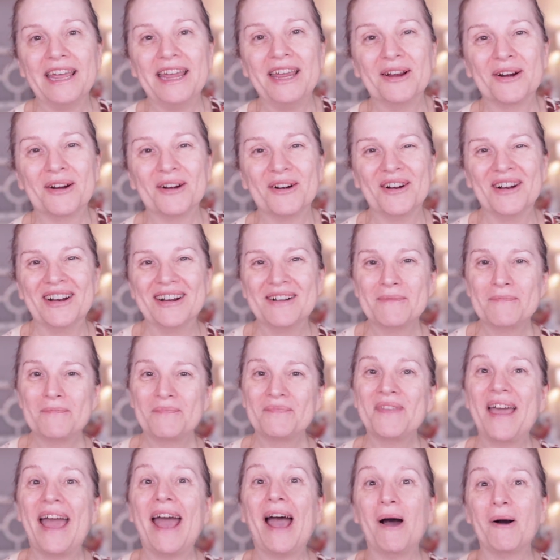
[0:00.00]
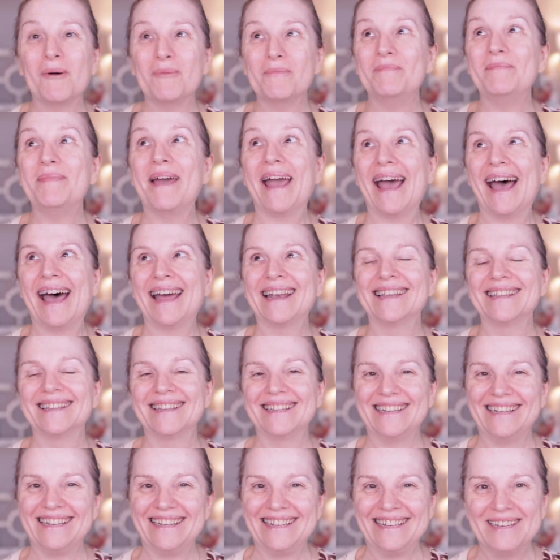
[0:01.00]
hear how
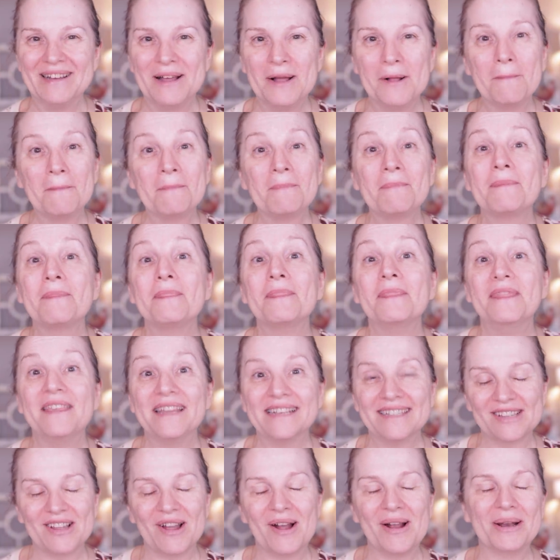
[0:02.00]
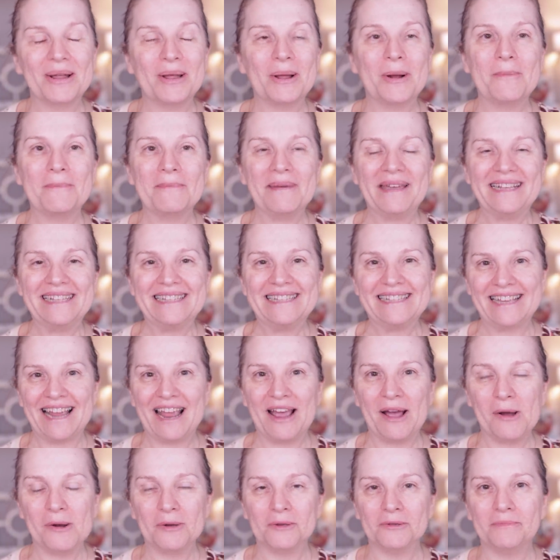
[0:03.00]
badly this audio may
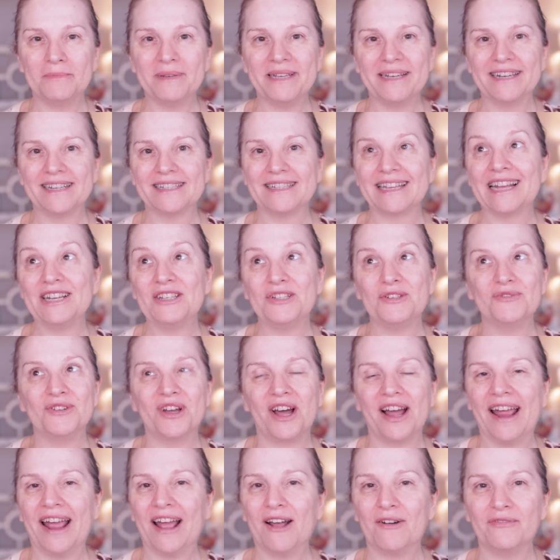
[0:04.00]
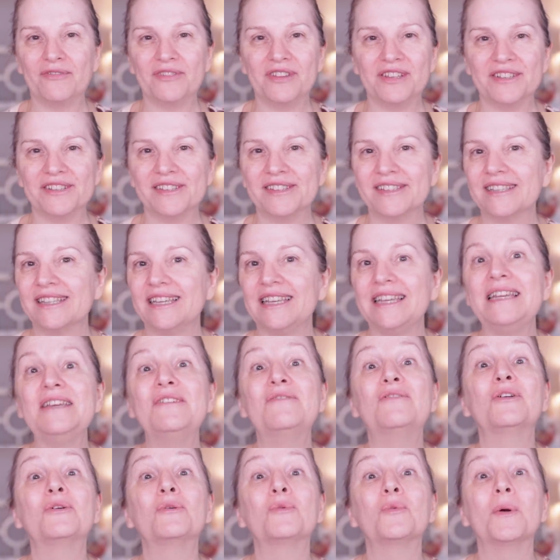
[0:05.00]
sound because I do not have this
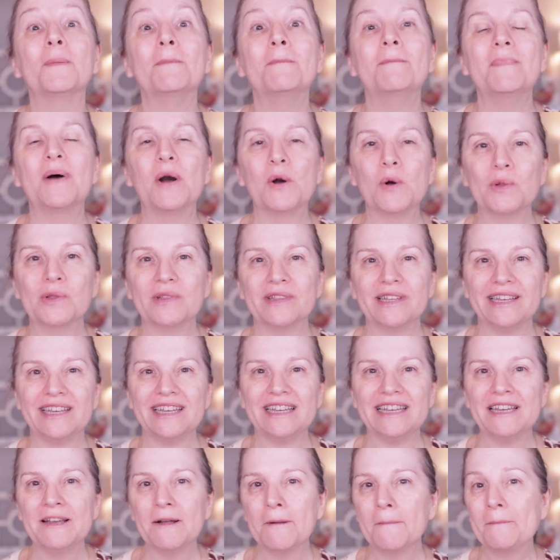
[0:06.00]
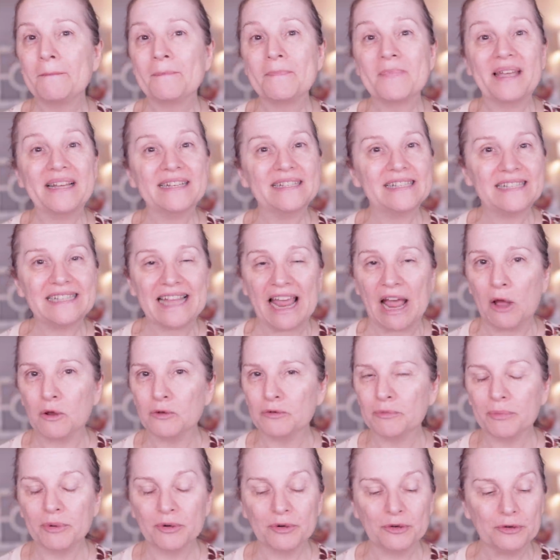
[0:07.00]
even remotely
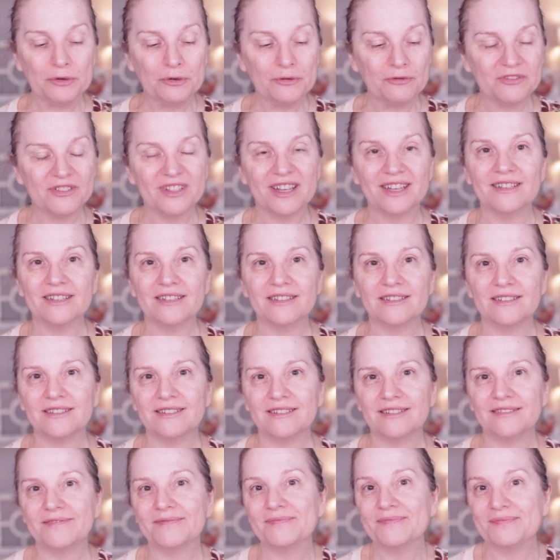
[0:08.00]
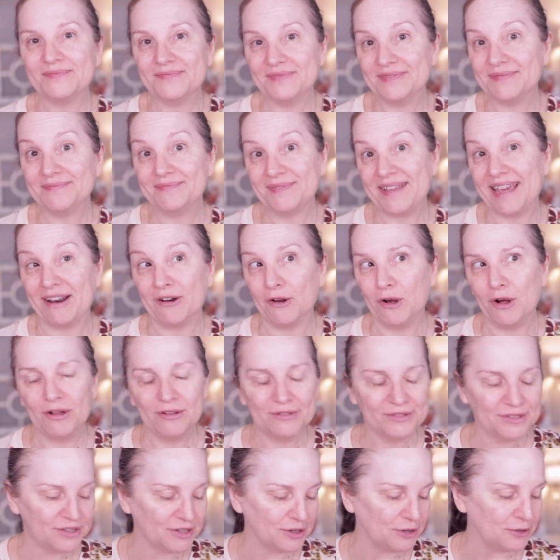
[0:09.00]
soundproofed at all.
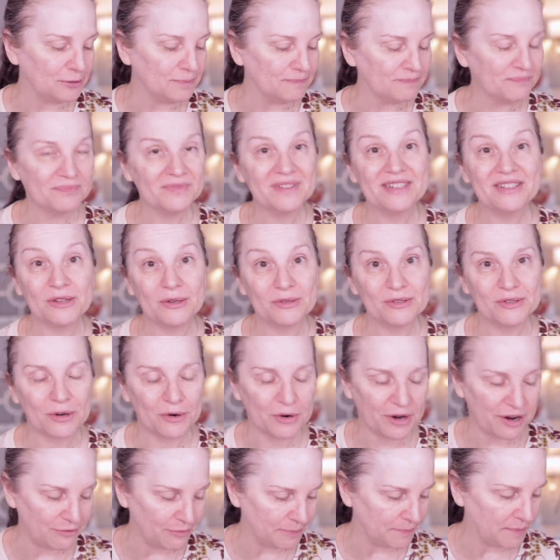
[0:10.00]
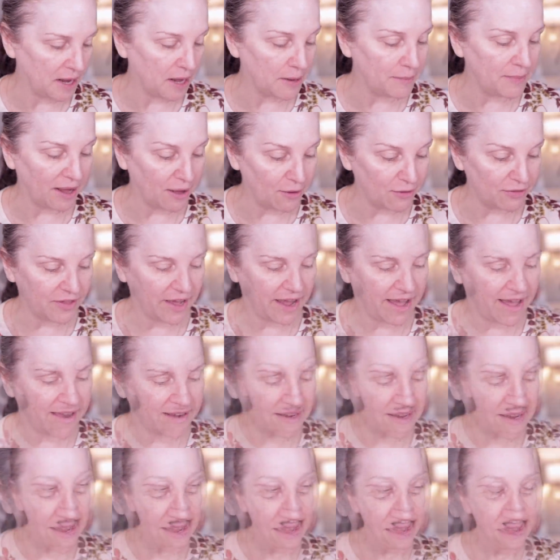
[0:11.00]
So, so sorry about
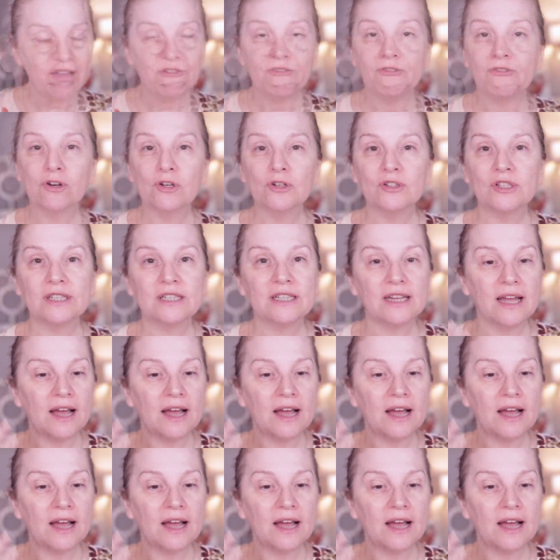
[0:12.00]
that. I first,